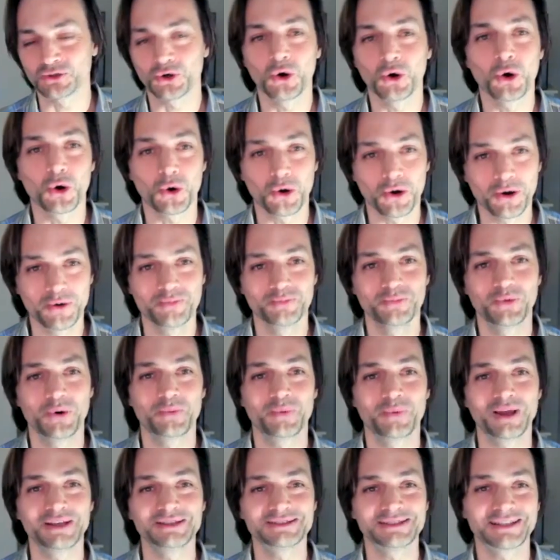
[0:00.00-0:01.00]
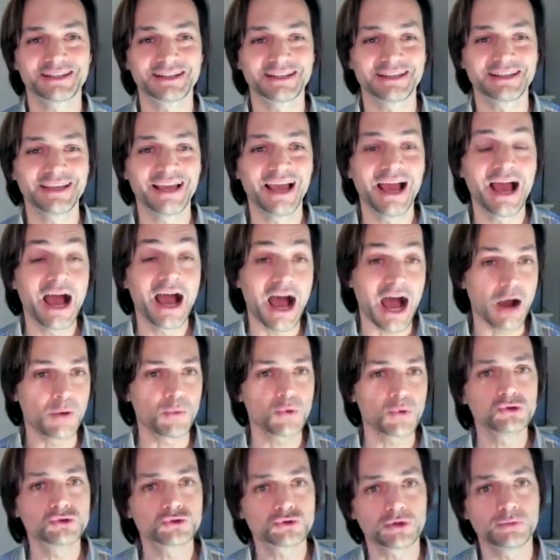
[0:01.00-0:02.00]
Or more basically, I
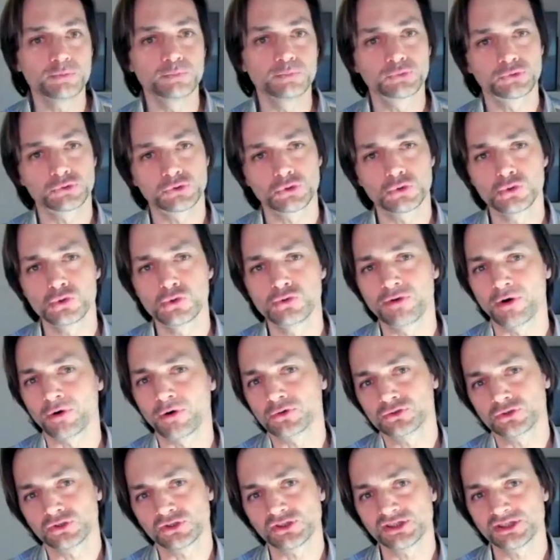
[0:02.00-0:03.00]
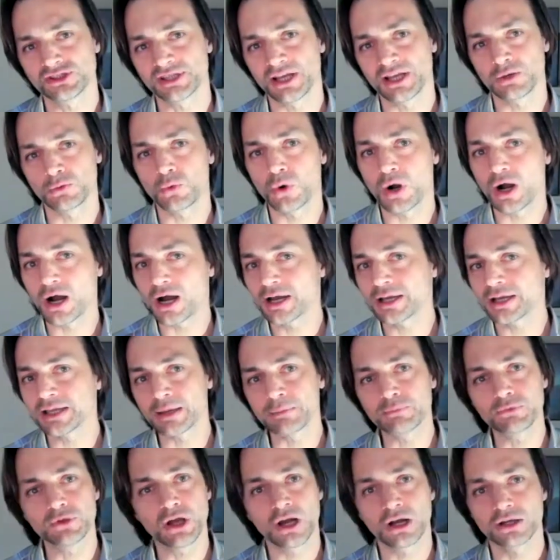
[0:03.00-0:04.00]
want to improve. I want to understand why
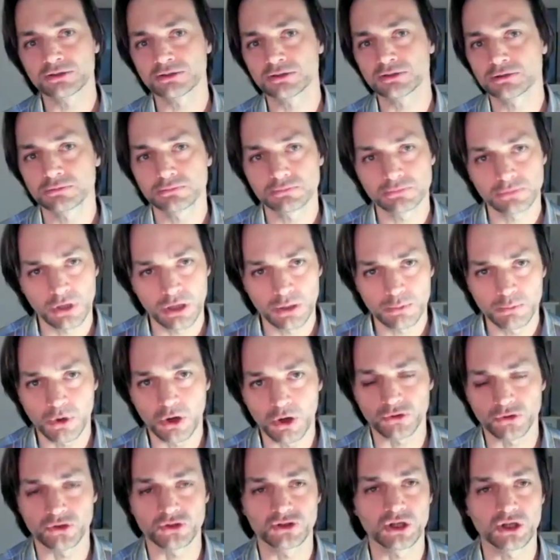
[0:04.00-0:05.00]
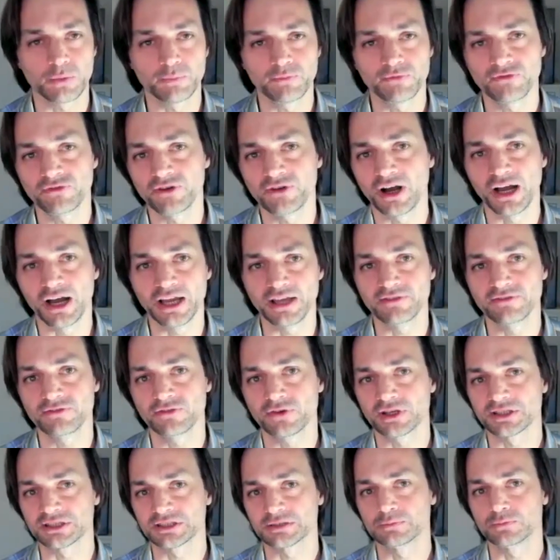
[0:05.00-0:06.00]
I'm not among the top 5, for
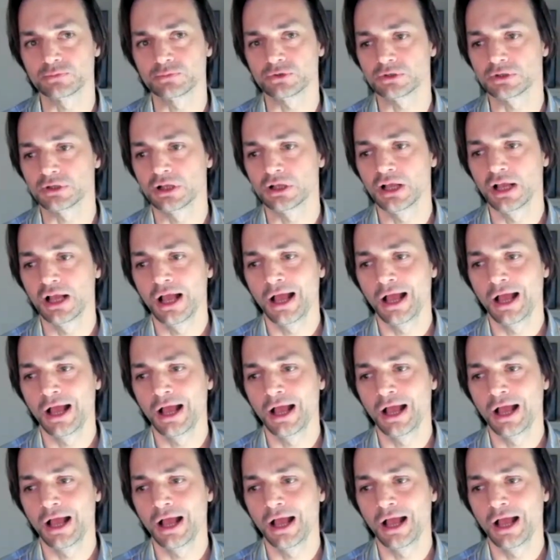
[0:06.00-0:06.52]
example.